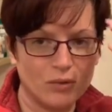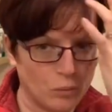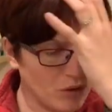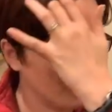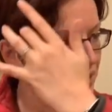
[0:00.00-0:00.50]

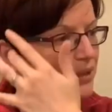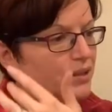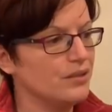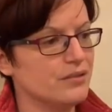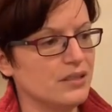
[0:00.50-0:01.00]
One thing
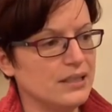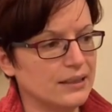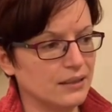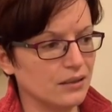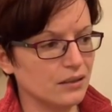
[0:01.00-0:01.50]
that you see
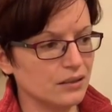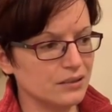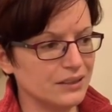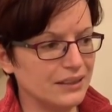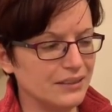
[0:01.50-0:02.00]
a
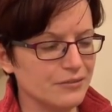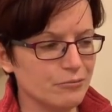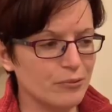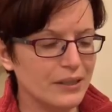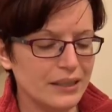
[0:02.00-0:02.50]
lot is
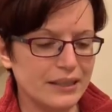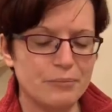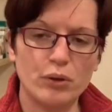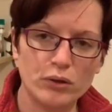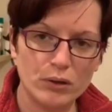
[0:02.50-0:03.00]
really
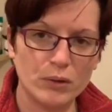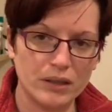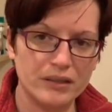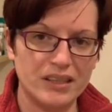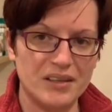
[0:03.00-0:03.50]
poor
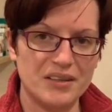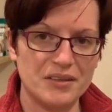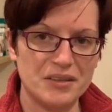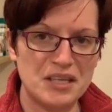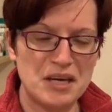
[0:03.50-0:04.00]
quality
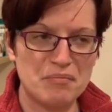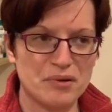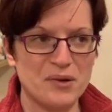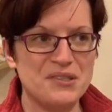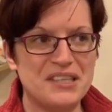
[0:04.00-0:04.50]

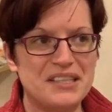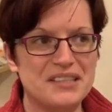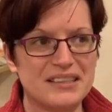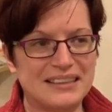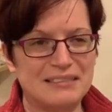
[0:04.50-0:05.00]

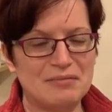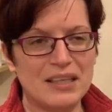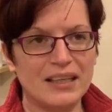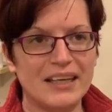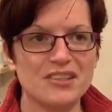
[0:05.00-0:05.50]
proteins, and
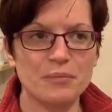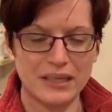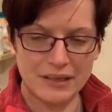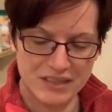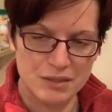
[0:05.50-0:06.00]
it's
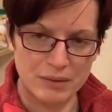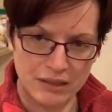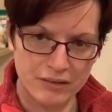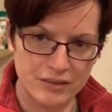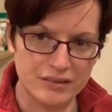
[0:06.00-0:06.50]
something I've
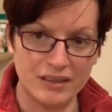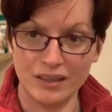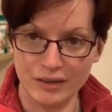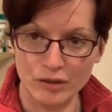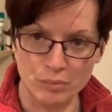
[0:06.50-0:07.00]
experienced and a
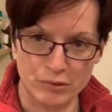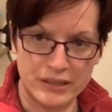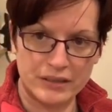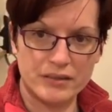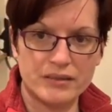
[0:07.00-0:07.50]
lot of other
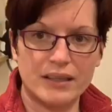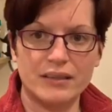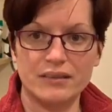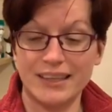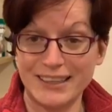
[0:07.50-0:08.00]
breeders
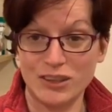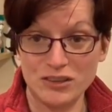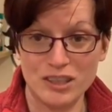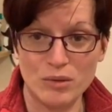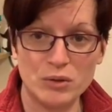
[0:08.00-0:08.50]
and like
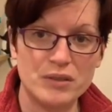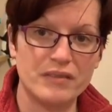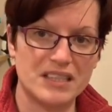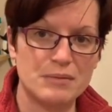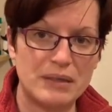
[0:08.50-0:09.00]
long-term owners
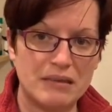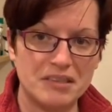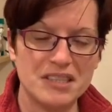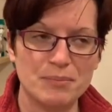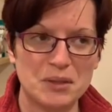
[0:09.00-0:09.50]
have
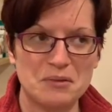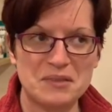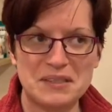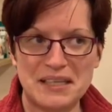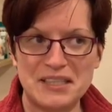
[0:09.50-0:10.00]
experienced, but there
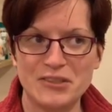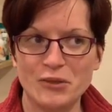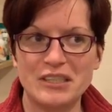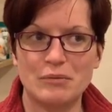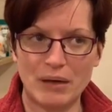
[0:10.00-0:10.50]
isn't any
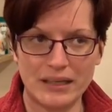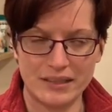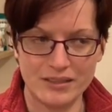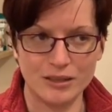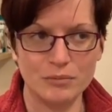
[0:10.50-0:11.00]
studies to back
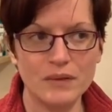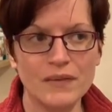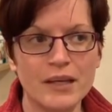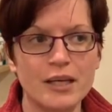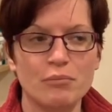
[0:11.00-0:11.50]
this up.
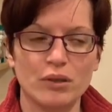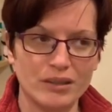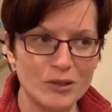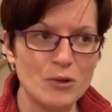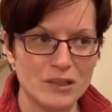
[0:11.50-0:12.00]
But
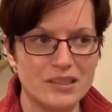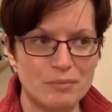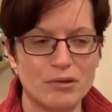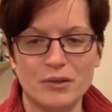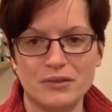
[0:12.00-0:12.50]
low quality
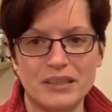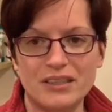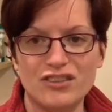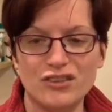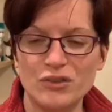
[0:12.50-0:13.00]

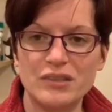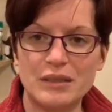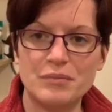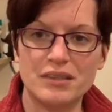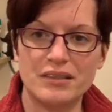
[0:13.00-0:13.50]
proteins do
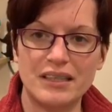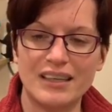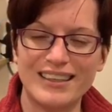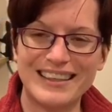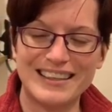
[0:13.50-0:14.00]
seem to see
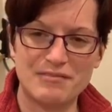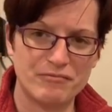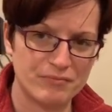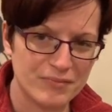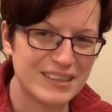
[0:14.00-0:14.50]
a
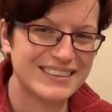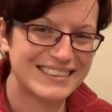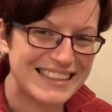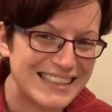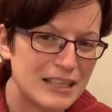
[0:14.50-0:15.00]

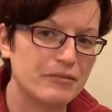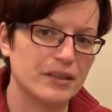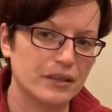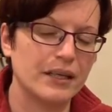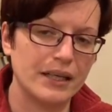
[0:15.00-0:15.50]

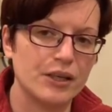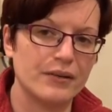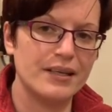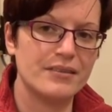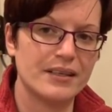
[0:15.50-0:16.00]
significant
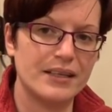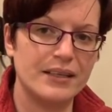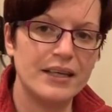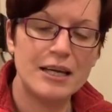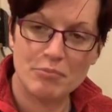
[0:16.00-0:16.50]
increase
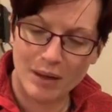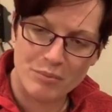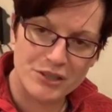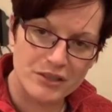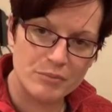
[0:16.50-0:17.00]
in
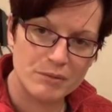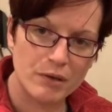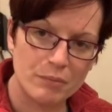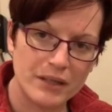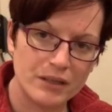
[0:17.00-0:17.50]
mammary tumours
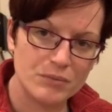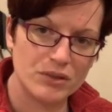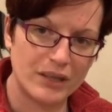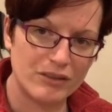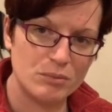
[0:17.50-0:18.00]
popping up,
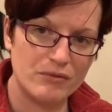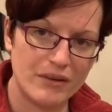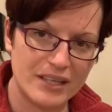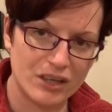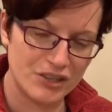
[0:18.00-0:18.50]
so you have to be
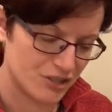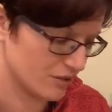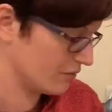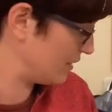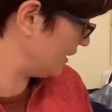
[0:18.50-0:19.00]
very conscious of